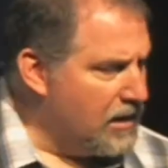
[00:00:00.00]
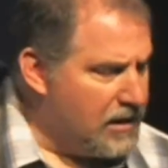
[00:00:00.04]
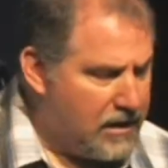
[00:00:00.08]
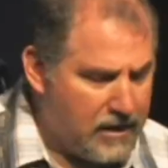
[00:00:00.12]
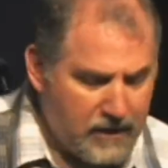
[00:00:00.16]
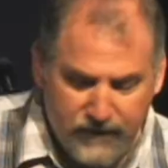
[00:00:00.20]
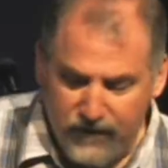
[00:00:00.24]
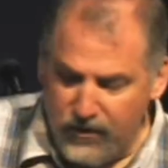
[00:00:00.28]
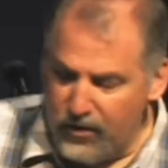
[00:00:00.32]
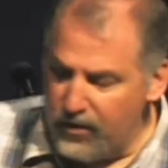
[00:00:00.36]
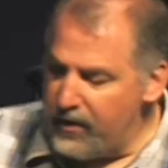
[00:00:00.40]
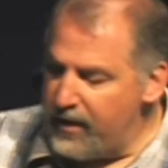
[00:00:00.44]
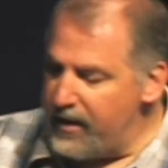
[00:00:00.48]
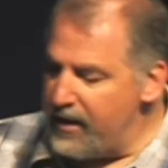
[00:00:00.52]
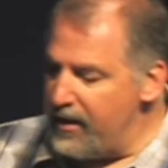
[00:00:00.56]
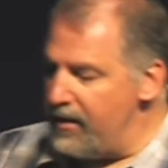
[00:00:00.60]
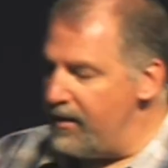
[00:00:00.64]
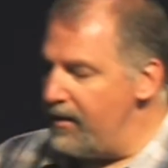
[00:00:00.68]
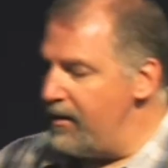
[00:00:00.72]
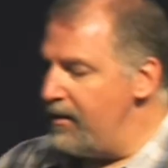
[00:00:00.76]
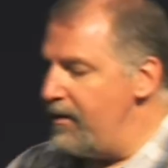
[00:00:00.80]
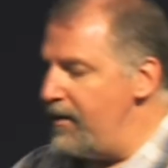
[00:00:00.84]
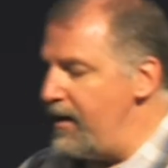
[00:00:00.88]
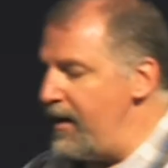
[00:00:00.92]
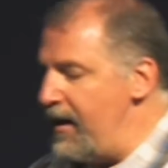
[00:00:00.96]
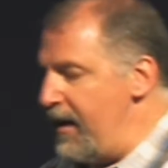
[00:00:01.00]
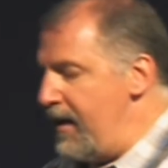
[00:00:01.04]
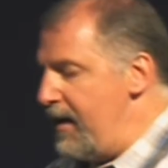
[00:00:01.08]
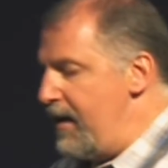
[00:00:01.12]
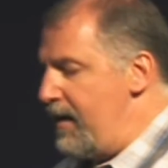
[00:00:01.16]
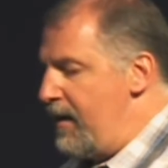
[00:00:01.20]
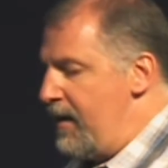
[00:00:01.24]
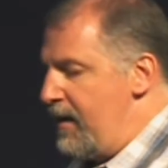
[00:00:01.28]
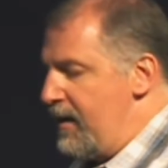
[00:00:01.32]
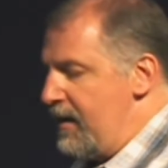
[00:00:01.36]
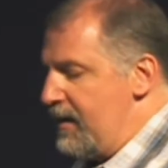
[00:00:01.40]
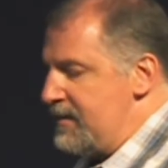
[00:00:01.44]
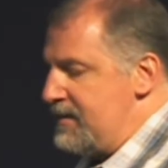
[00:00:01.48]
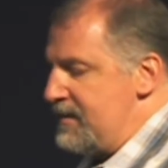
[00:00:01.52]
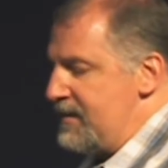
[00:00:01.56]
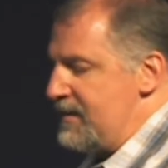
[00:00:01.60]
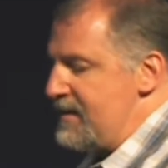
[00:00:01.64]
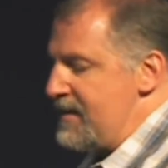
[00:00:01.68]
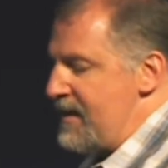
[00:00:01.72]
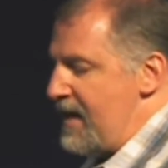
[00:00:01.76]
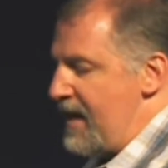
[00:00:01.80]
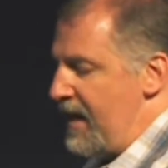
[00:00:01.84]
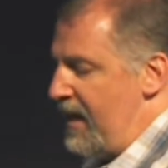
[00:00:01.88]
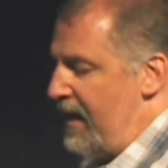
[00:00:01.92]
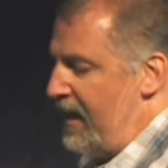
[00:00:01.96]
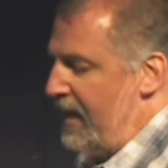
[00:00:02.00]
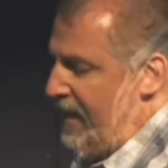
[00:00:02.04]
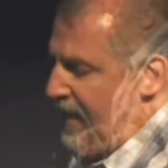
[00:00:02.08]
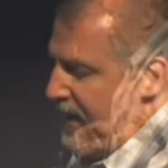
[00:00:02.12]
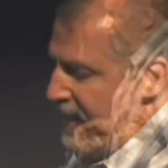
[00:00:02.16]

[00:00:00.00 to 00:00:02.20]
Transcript: If you're here uh, today